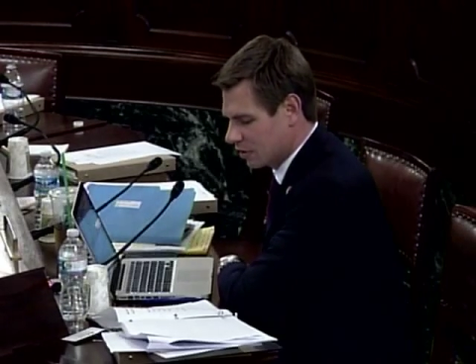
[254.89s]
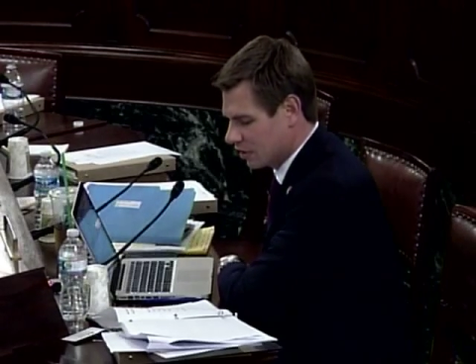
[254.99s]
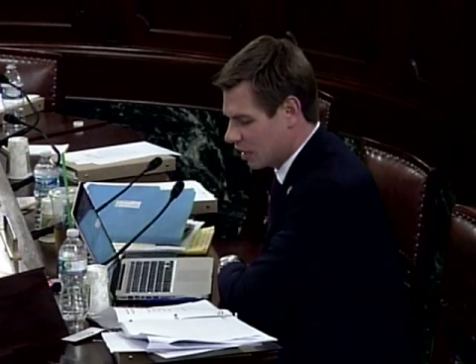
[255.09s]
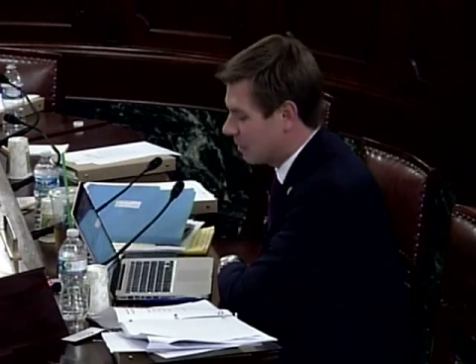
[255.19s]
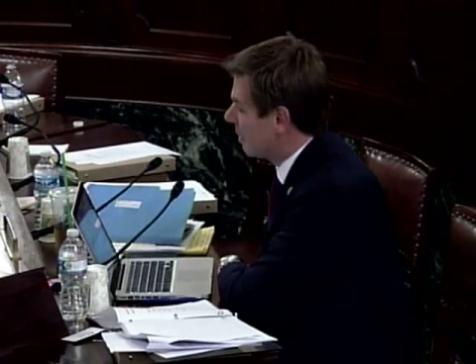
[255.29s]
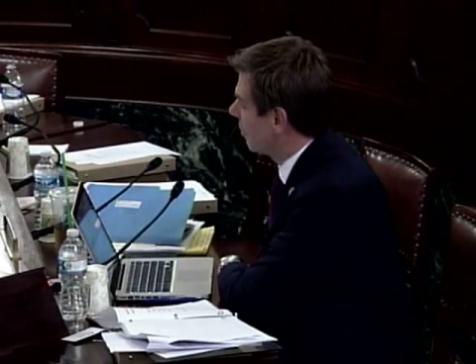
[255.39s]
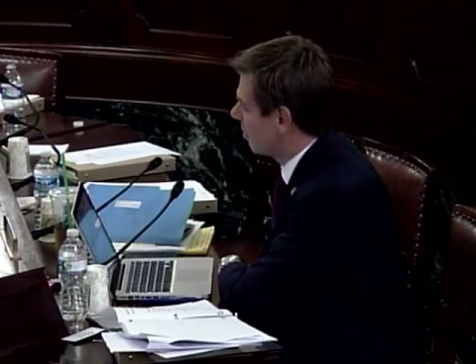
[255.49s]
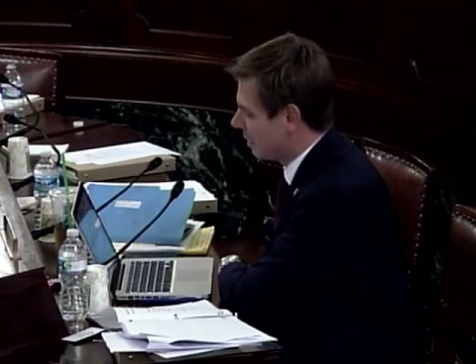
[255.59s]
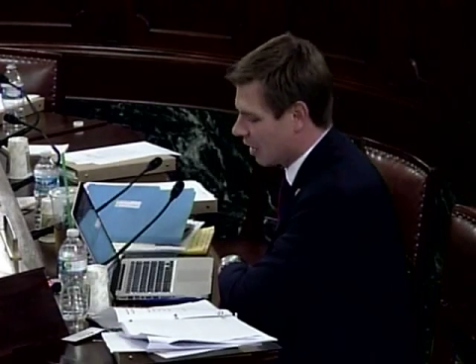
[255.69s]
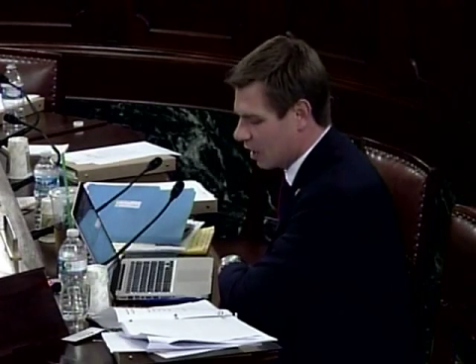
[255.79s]
seek people
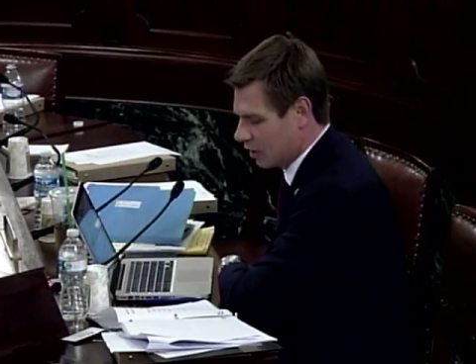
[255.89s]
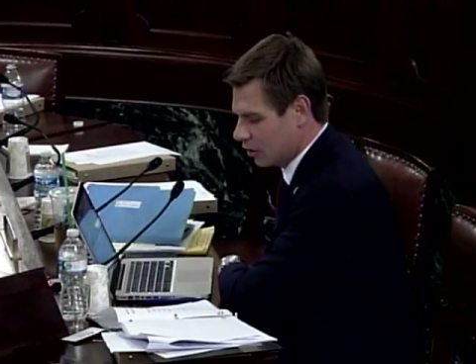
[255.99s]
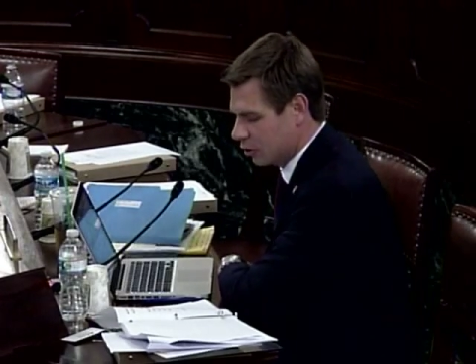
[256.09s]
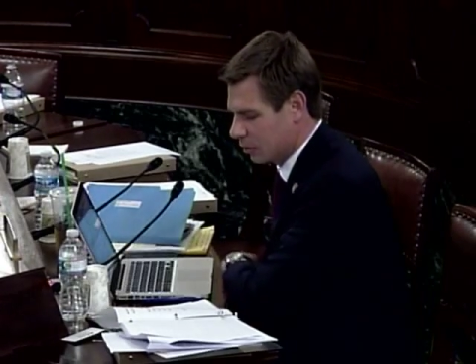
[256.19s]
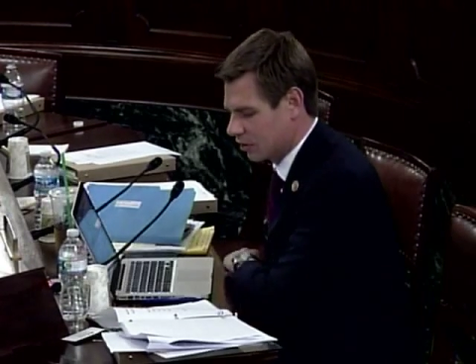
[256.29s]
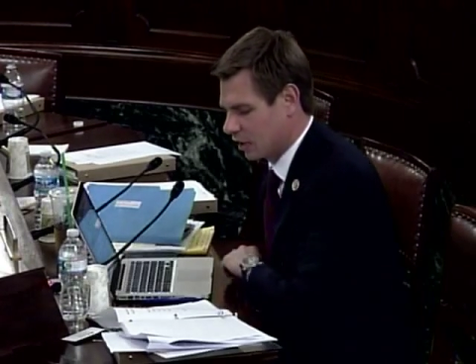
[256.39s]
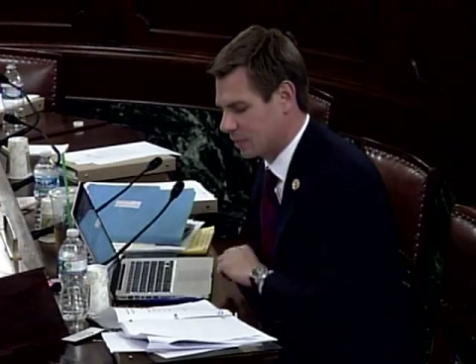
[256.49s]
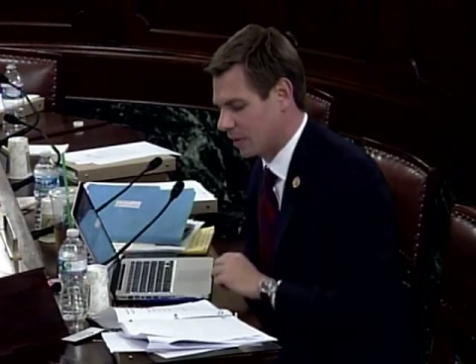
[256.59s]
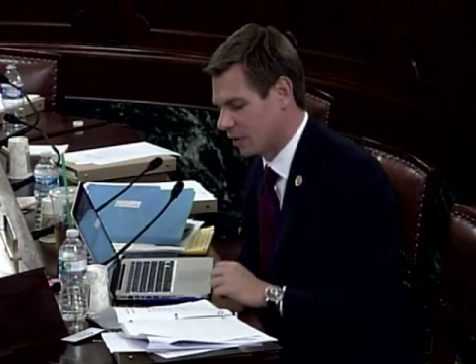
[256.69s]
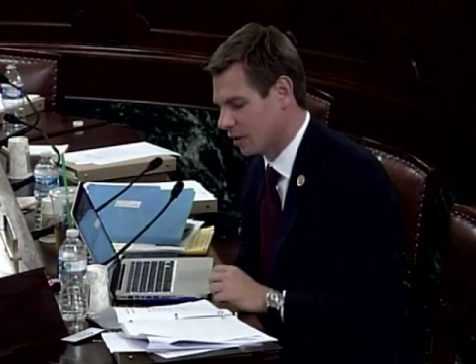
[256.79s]
beyond the usual
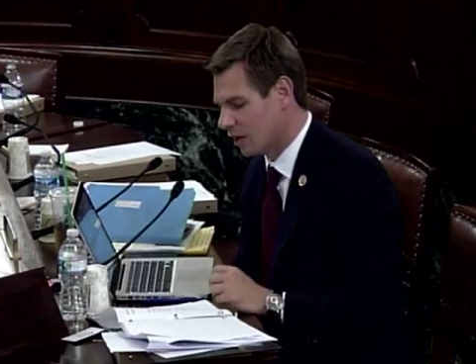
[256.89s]
suspects,